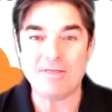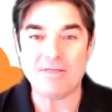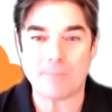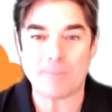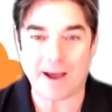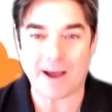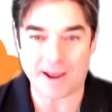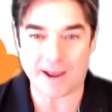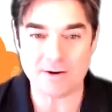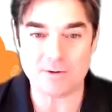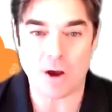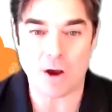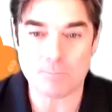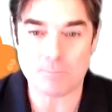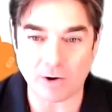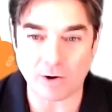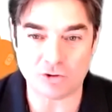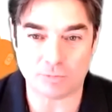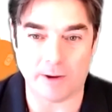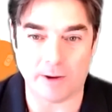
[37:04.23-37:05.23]
in the
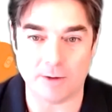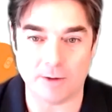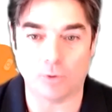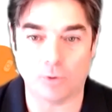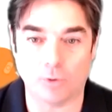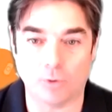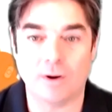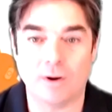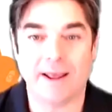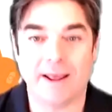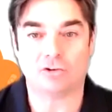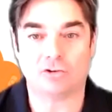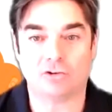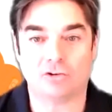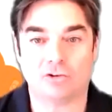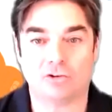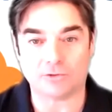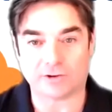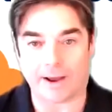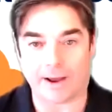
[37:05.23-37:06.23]
main, most people,
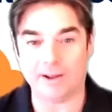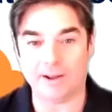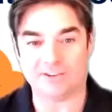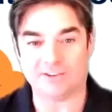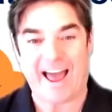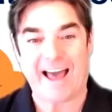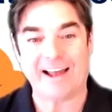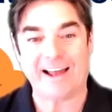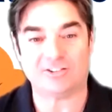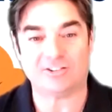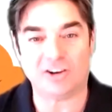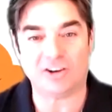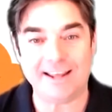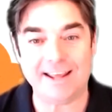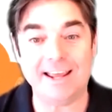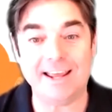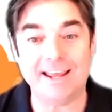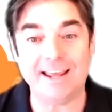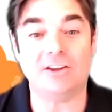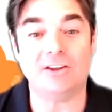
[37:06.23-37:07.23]
it turns out it's
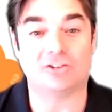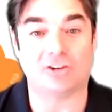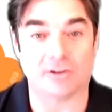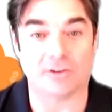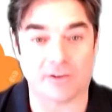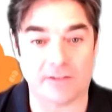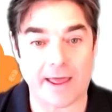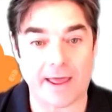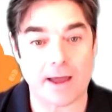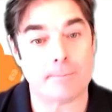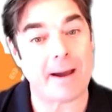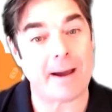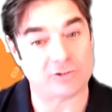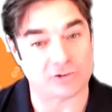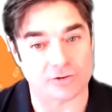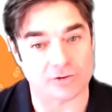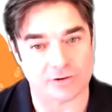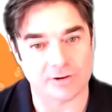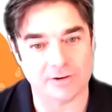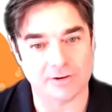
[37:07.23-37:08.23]
actually easier than they
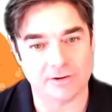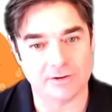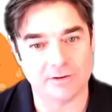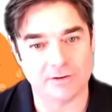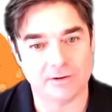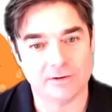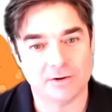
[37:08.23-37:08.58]
imagined.